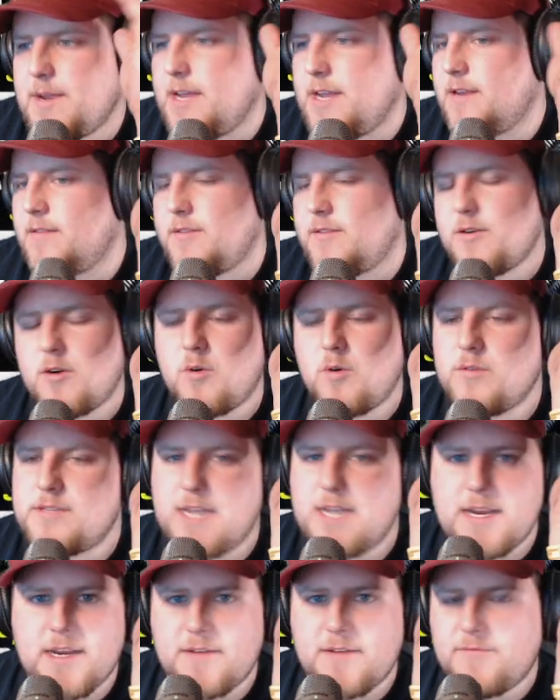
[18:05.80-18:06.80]
head. Their old
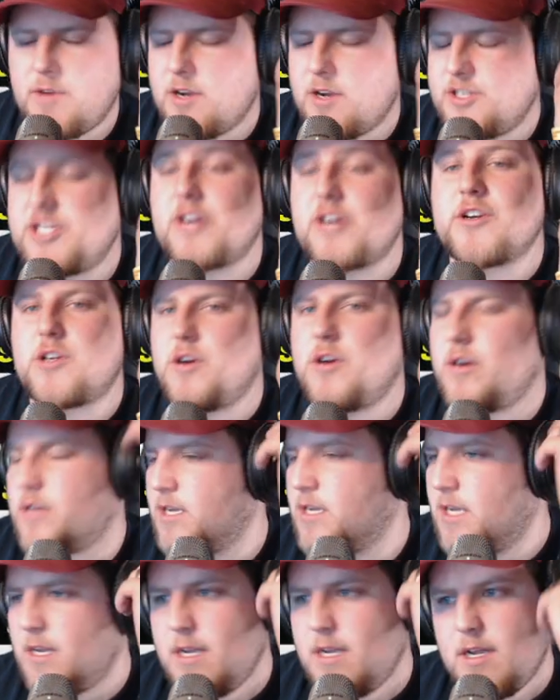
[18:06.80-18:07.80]
tight end, Jared
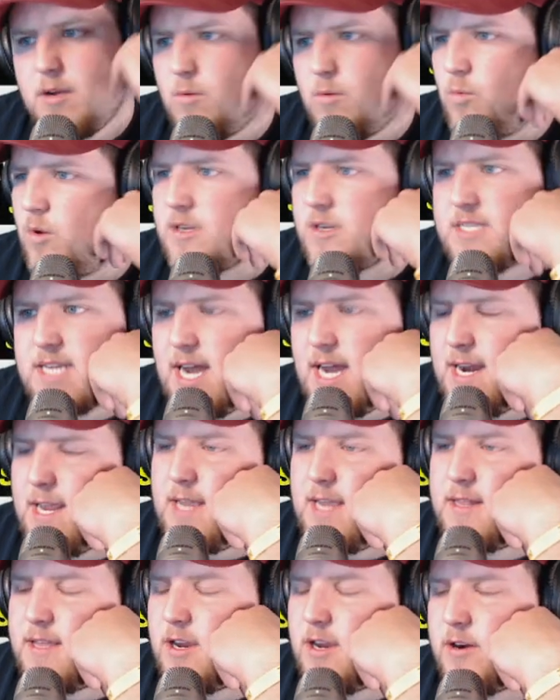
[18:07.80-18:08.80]
Cook, was not
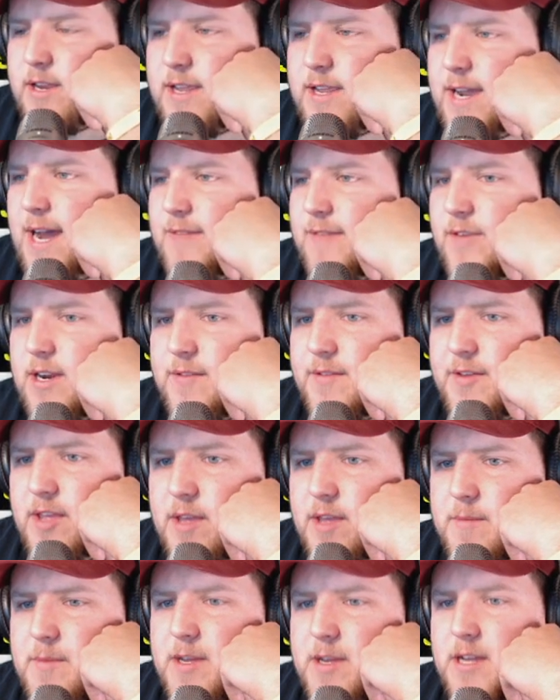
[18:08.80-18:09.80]
it. They already got rid of
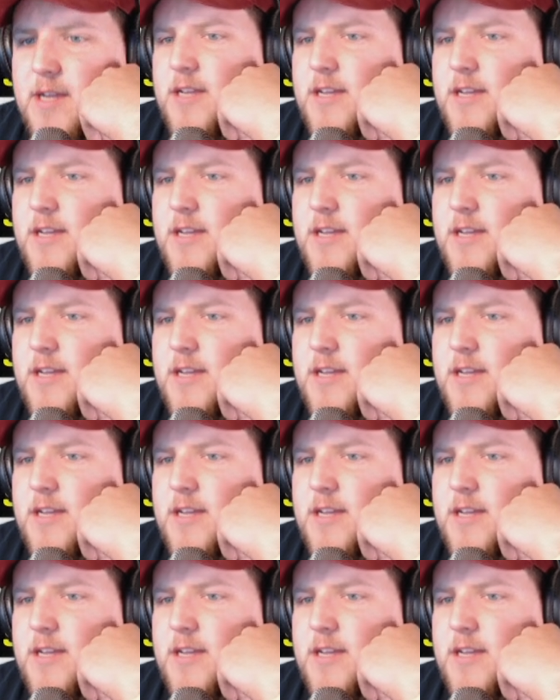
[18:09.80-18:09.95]
him.